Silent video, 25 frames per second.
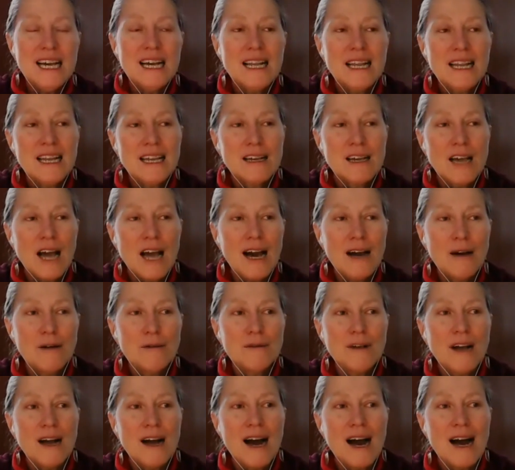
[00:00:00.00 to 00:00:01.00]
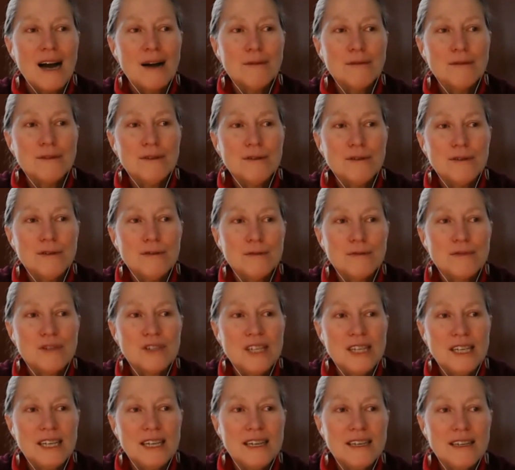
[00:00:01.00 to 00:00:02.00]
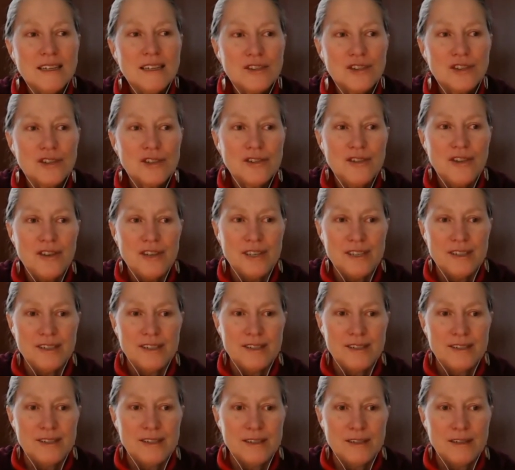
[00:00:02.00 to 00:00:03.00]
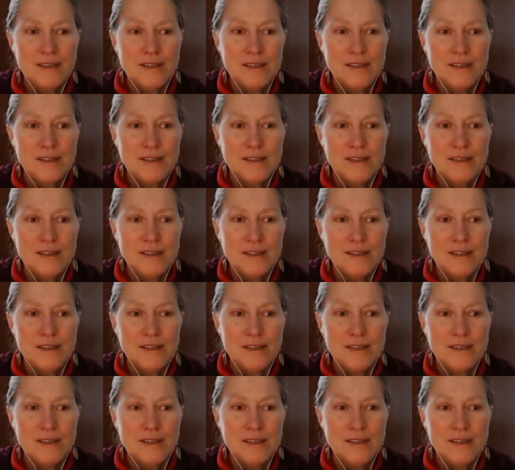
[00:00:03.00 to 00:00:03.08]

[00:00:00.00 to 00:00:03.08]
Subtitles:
like how do you teach this?